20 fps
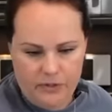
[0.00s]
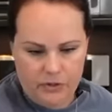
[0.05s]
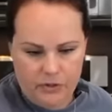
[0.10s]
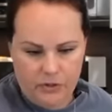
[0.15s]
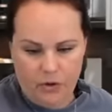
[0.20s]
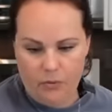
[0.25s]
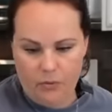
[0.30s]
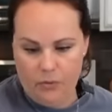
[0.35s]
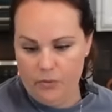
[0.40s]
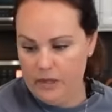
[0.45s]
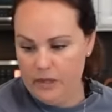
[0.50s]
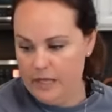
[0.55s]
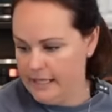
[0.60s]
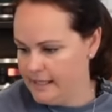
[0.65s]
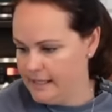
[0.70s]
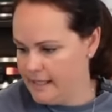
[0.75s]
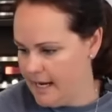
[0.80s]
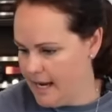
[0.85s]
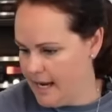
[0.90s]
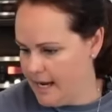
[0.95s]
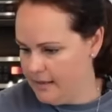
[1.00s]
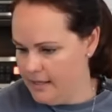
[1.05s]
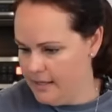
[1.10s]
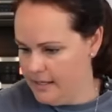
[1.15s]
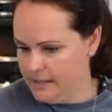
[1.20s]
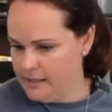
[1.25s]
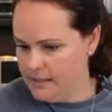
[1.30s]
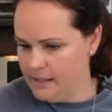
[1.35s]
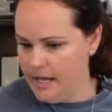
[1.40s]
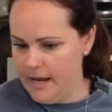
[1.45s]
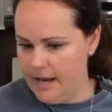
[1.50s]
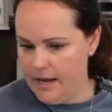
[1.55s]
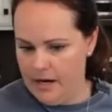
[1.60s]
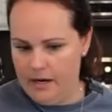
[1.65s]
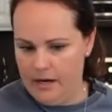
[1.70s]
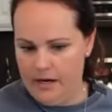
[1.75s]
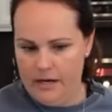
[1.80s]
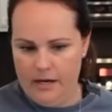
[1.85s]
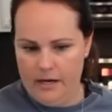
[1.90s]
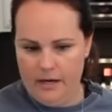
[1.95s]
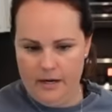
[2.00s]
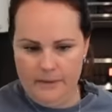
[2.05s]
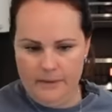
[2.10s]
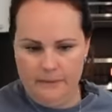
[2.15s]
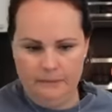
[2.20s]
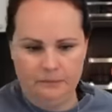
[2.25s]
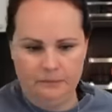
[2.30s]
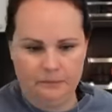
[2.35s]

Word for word: So let's add this layer here.